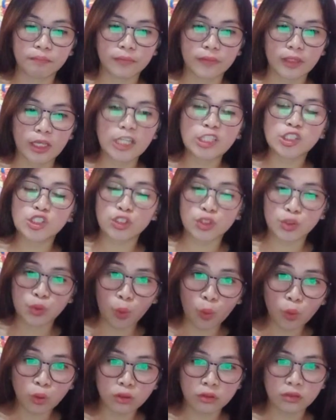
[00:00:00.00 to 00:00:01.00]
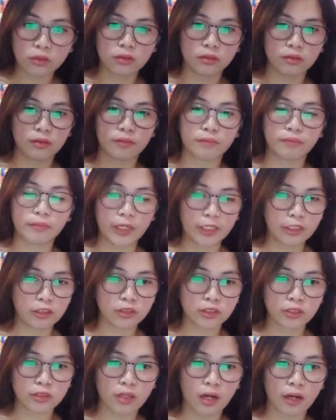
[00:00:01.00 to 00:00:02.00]
installed
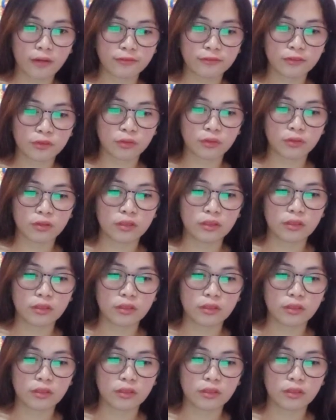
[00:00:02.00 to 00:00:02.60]
Microsoft